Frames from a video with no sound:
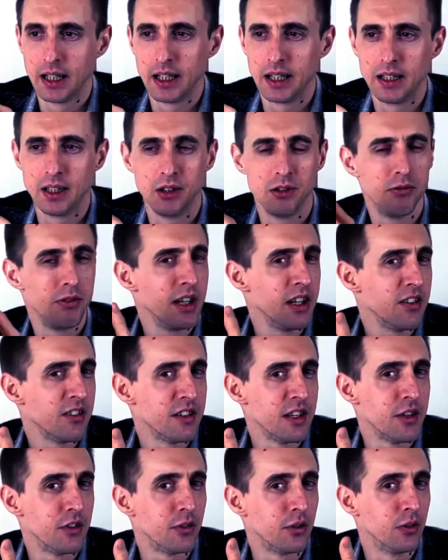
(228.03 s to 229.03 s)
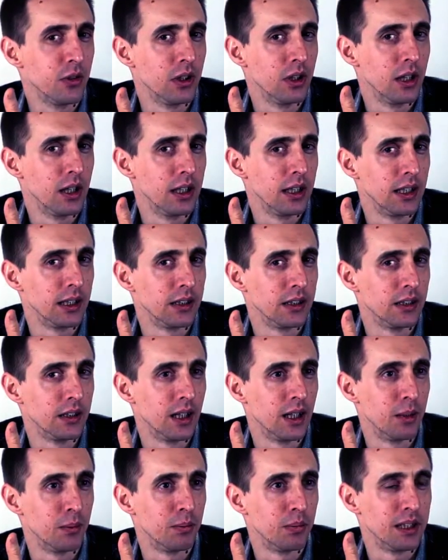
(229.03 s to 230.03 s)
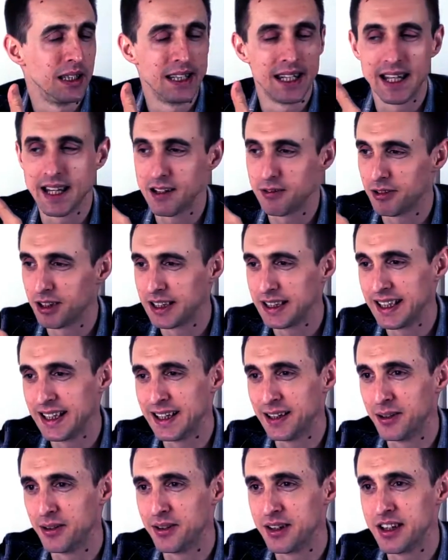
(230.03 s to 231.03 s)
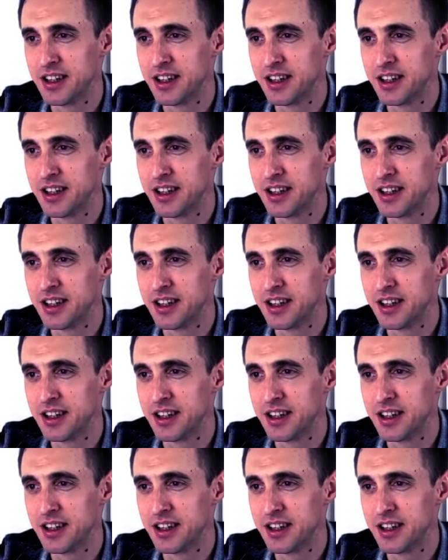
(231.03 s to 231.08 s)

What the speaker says: The reason it's all a little up in the air right now